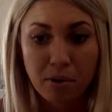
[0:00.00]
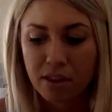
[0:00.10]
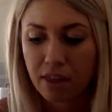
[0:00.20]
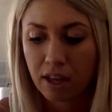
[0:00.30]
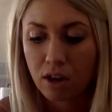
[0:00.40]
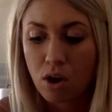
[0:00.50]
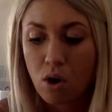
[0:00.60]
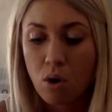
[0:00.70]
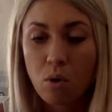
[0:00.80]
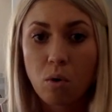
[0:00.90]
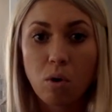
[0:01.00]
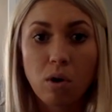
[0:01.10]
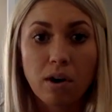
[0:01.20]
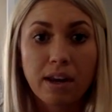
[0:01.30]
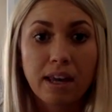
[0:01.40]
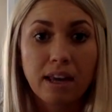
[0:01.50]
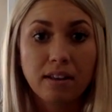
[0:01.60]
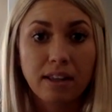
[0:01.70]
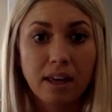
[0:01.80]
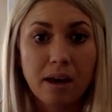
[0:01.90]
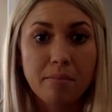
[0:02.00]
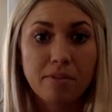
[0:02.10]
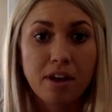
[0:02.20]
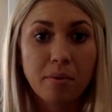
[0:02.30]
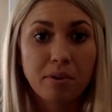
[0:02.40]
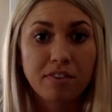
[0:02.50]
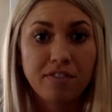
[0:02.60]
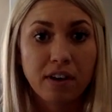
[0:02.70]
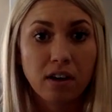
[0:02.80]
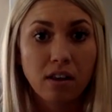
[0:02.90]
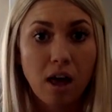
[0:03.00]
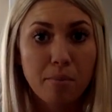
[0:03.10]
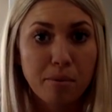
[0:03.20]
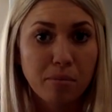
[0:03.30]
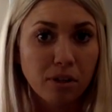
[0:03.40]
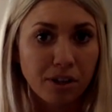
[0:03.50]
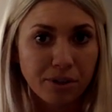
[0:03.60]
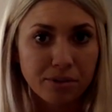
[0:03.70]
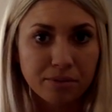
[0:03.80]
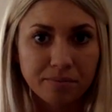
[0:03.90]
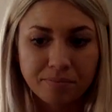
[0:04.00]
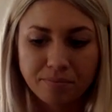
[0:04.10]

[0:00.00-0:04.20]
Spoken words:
breathing, or helium that would fill up a balloon.